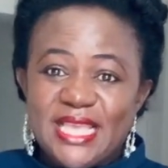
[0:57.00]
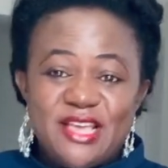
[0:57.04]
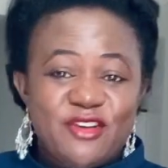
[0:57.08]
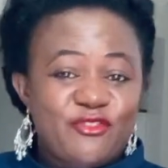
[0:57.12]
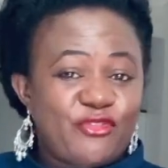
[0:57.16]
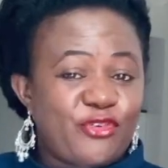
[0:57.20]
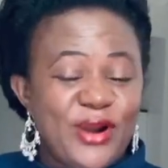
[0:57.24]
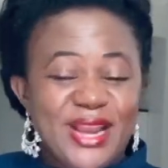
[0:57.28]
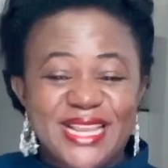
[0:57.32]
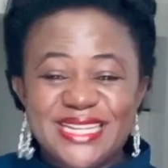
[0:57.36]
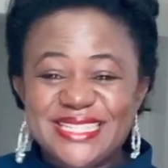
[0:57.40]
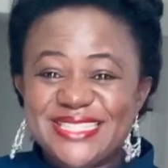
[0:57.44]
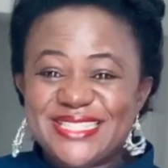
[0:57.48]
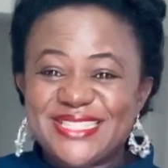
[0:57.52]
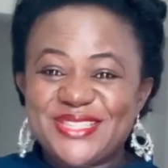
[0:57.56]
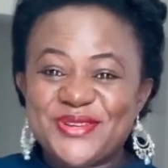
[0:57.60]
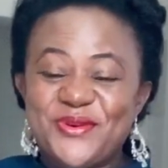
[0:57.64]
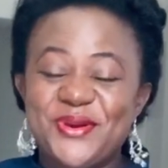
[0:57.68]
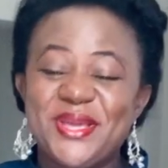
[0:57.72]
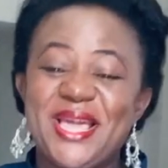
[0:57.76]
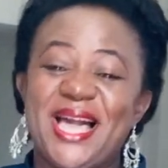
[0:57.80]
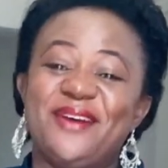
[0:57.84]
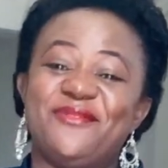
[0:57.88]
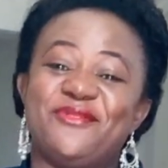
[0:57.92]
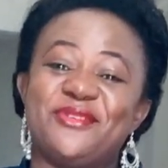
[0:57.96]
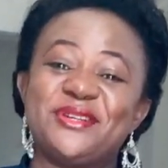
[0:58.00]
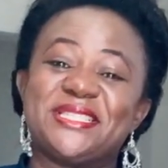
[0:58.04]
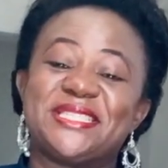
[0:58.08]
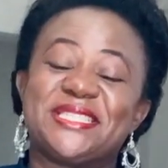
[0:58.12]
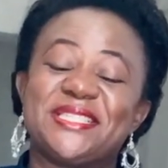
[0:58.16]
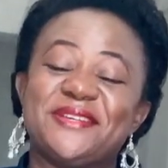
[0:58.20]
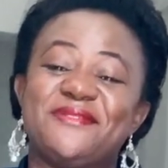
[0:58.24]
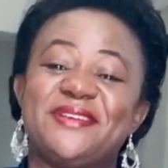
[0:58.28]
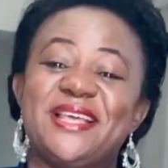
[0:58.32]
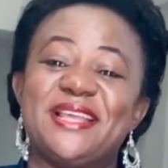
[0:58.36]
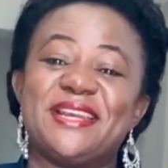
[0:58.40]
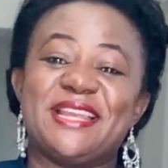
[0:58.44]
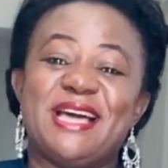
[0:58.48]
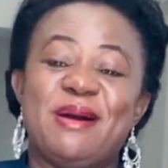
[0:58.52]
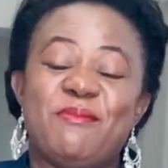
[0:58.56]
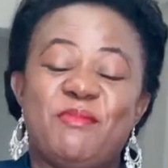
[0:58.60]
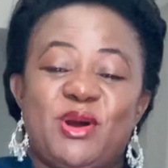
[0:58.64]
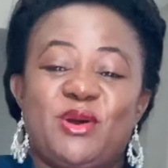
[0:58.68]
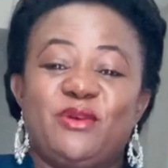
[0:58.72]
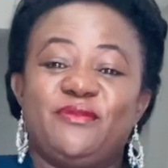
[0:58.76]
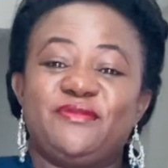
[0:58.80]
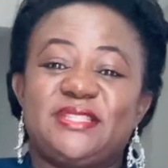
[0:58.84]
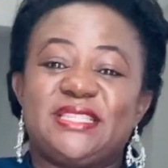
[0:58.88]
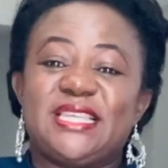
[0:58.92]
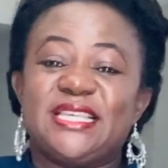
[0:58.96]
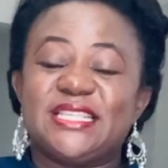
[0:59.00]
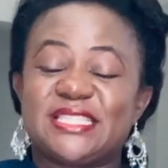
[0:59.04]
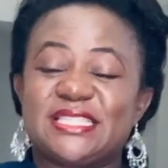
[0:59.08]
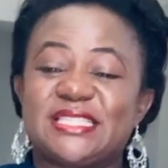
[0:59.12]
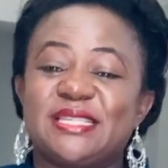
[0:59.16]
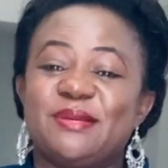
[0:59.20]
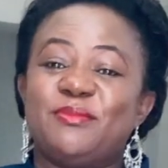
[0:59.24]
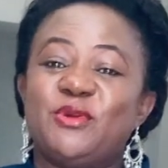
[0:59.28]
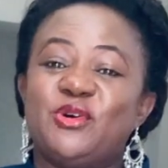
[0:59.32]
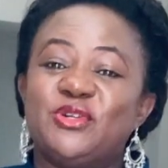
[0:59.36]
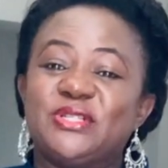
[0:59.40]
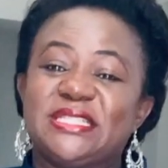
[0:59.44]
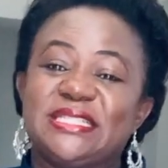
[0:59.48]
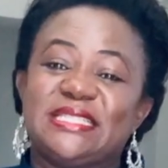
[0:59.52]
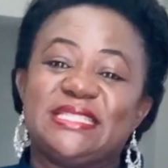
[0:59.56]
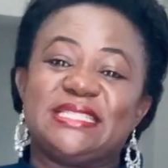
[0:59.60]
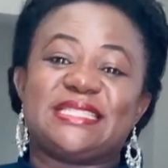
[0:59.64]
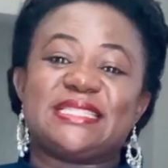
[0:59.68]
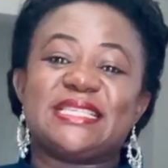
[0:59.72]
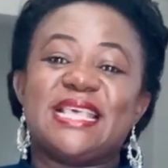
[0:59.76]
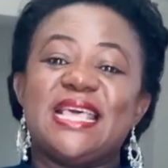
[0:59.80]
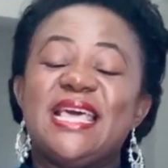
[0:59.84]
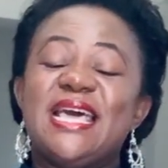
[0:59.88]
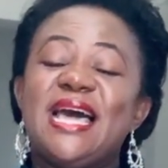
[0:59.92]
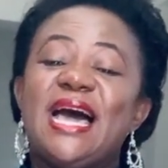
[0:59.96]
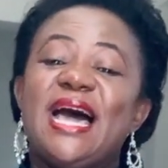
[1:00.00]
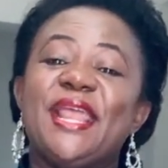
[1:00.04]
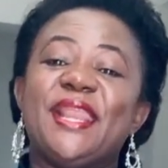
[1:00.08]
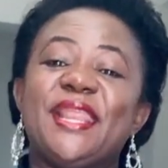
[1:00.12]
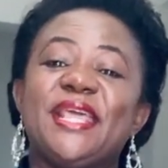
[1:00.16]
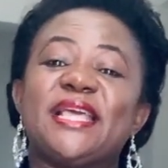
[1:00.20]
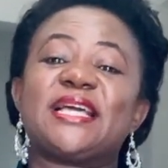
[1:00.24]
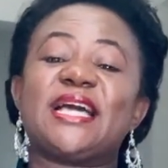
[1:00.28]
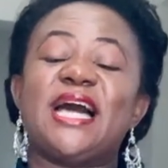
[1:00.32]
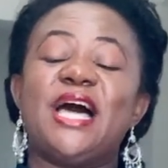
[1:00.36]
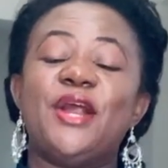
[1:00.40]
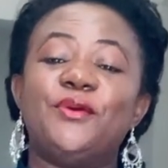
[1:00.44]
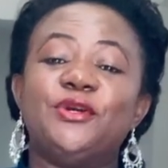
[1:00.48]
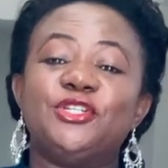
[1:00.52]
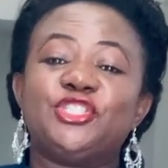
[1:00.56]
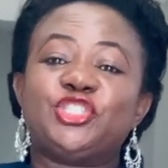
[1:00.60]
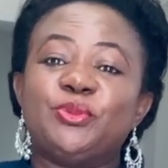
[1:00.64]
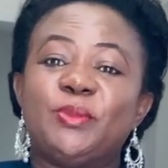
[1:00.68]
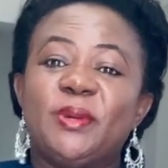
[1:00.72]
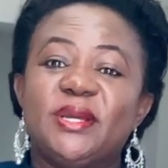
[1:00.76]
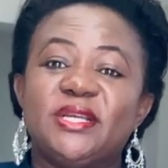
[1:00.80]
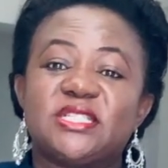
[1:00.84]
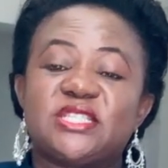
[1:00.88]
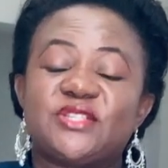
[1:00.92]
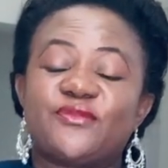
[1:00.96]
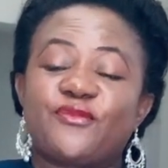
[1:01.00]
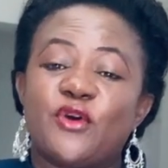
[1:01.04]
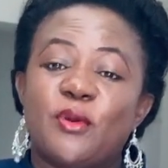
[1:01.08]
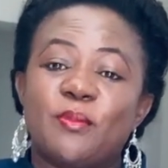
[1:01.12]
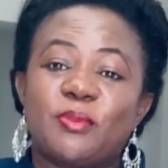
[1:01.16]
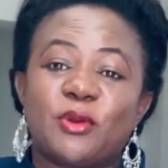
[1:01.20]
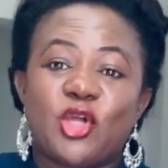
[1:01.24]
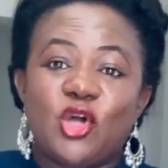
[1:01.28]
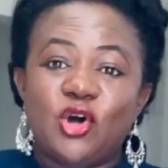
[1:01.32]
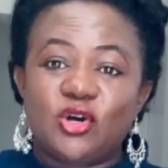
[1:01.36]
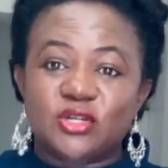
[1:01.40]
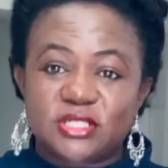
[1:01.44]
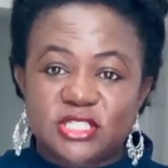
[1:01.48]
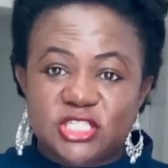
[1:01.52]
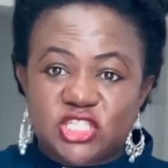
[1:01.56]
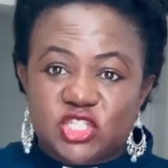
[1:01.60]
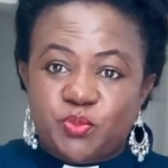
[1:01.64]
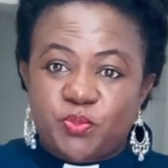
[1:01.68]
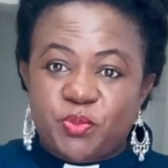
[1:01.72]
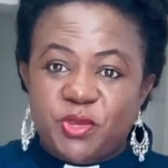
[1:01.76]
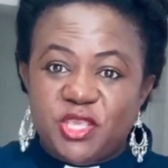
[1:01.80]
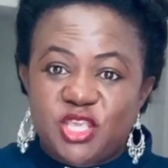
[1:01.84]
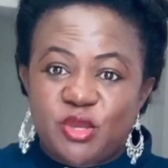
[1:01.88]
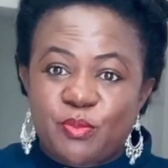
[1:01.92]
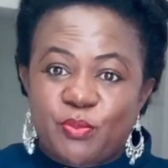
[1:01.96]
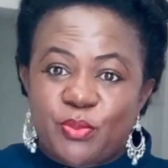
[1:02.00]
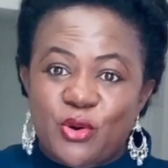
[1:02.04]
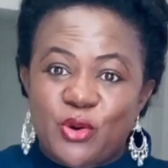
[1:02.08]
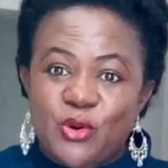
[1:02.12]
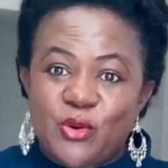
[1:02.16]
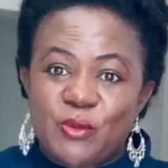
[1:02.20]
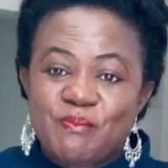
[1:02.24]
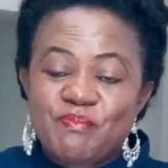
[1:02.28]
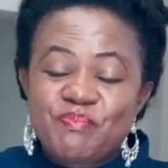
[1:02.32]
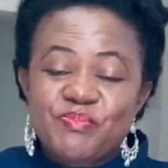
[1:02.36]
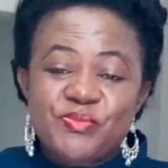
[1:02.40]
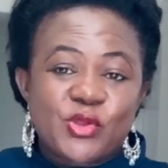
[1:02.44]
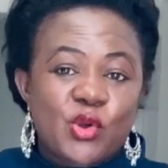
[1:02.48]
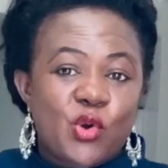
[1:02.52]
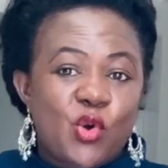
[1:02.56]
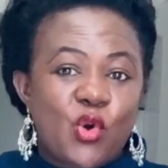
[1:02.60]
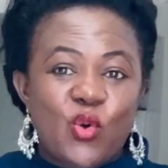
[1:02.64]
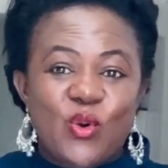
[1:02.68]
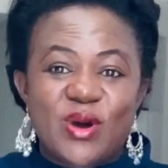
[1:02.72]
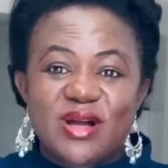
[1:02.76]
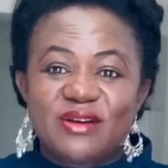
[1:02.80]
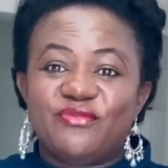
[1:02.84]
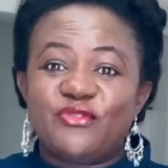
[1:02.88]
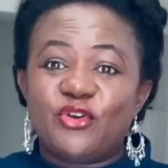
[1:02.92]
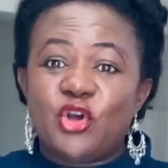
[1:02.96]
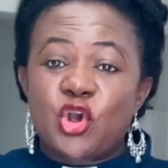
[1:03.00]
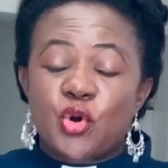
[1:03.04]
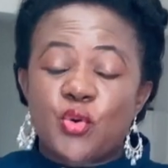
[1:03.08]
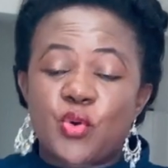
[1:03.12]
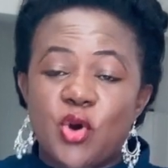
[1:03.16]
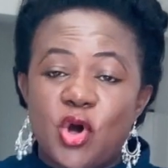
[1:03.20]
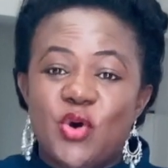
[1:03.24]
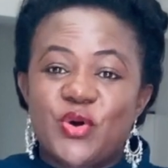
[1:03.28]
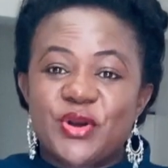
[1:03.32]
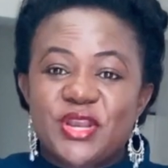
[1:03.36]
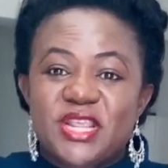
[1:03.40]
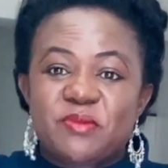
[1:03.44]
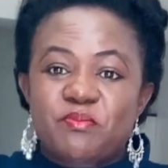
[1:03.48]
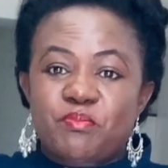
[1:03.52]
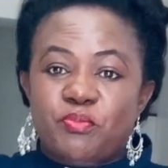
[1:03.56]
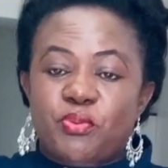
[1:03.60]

Friends, we have received a number of testimonies and encouragements from God's people who have grown in